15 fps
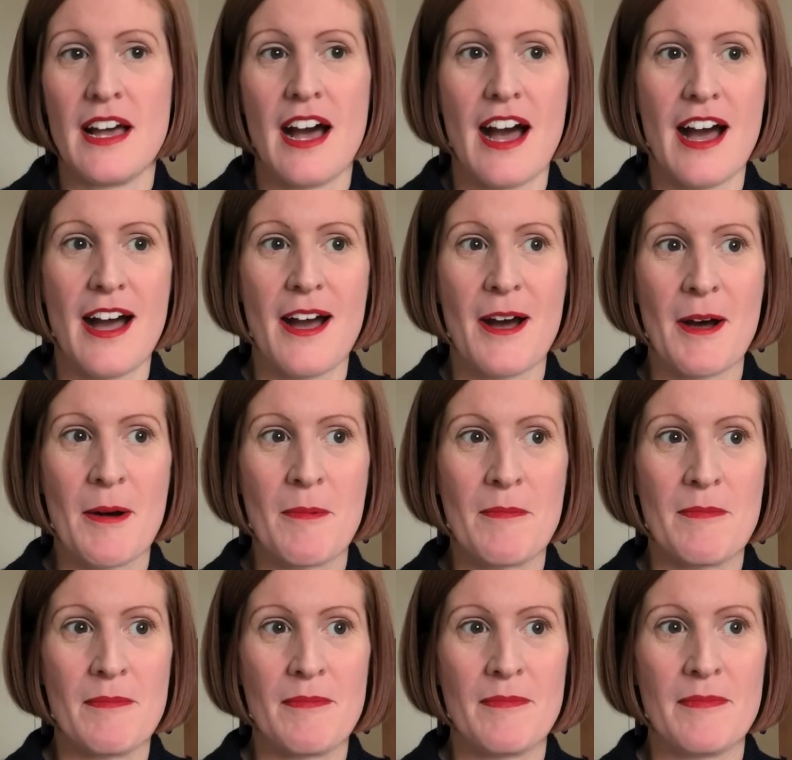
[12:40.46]

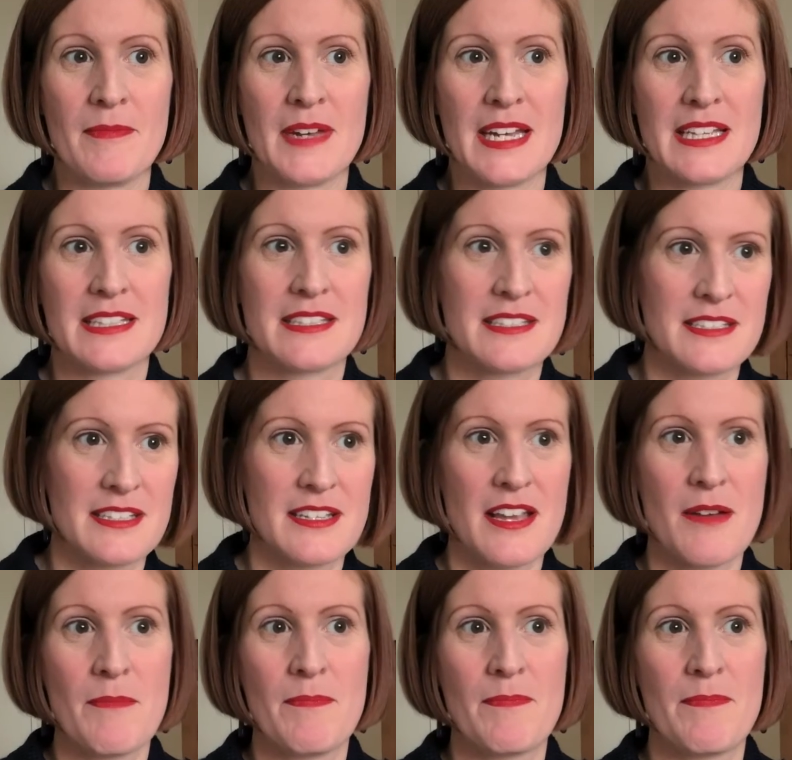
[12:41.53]
It's
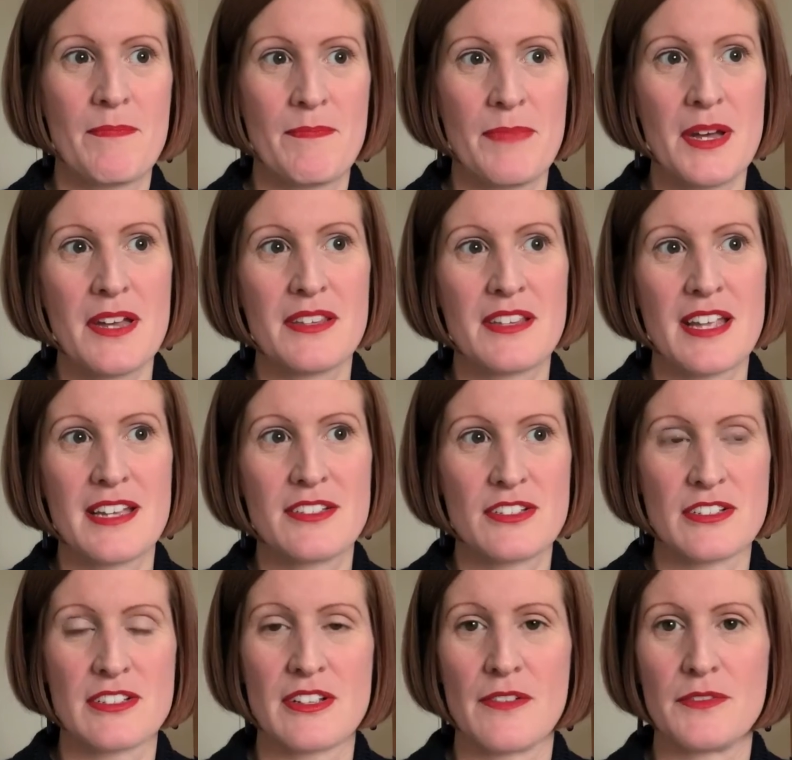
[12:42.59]
her birthday's
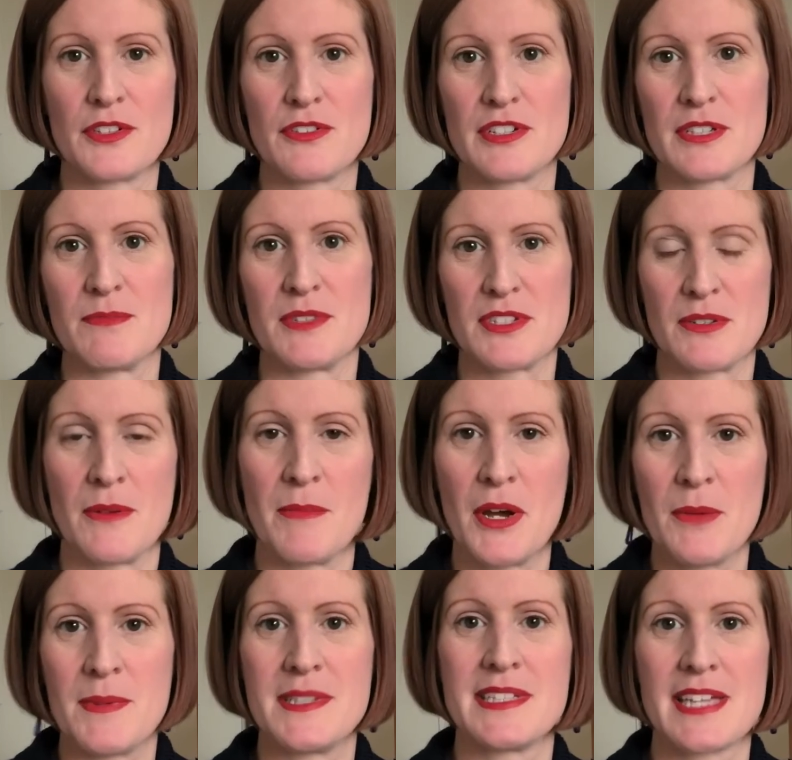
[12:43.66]
just after Christmas, so I'm
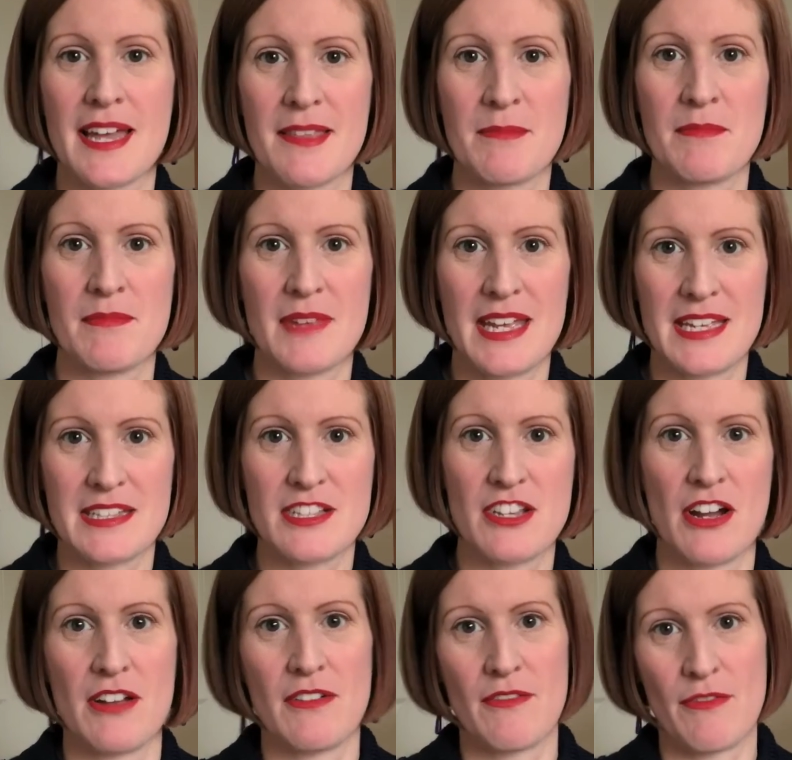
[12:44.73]
hoping to get it
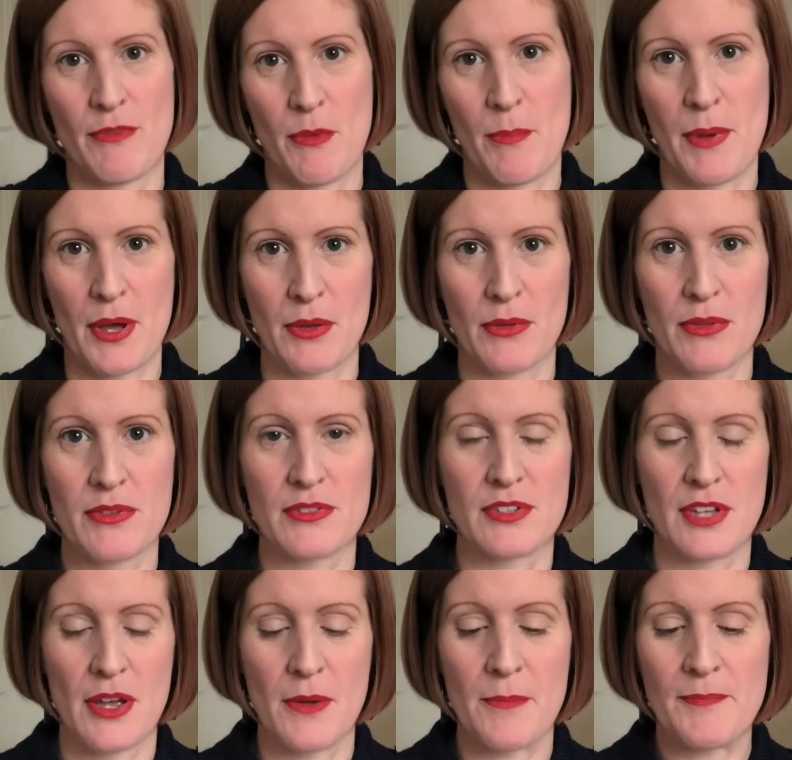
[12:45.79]
done for both.
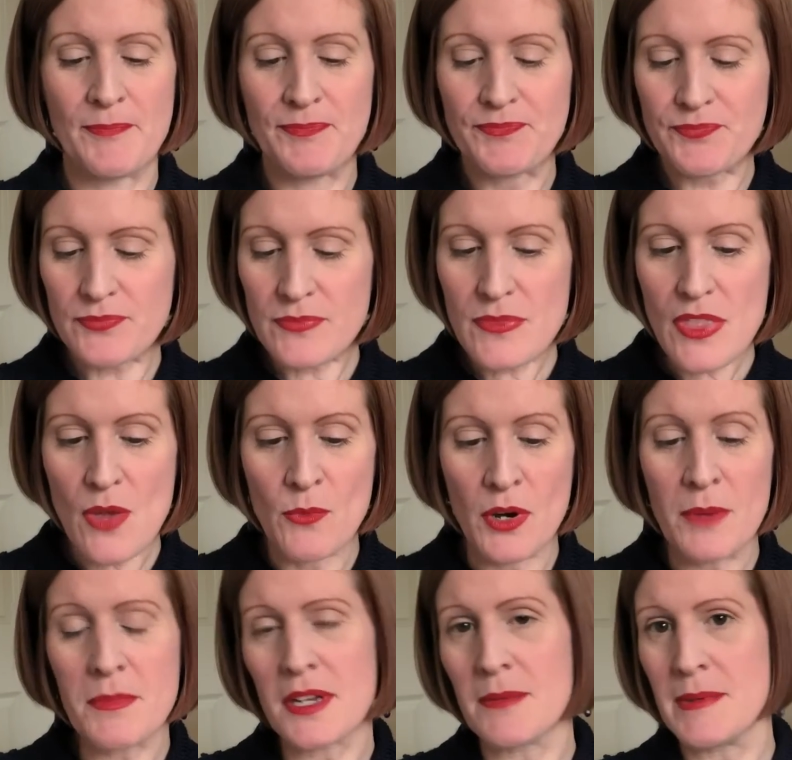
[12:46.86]
So
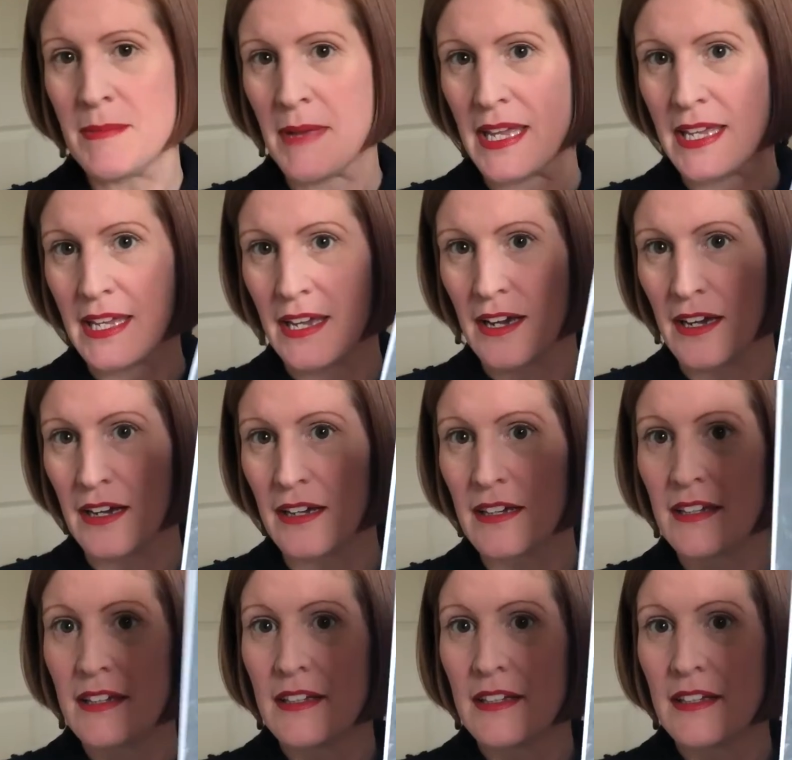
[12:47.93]
what I'm going to be making her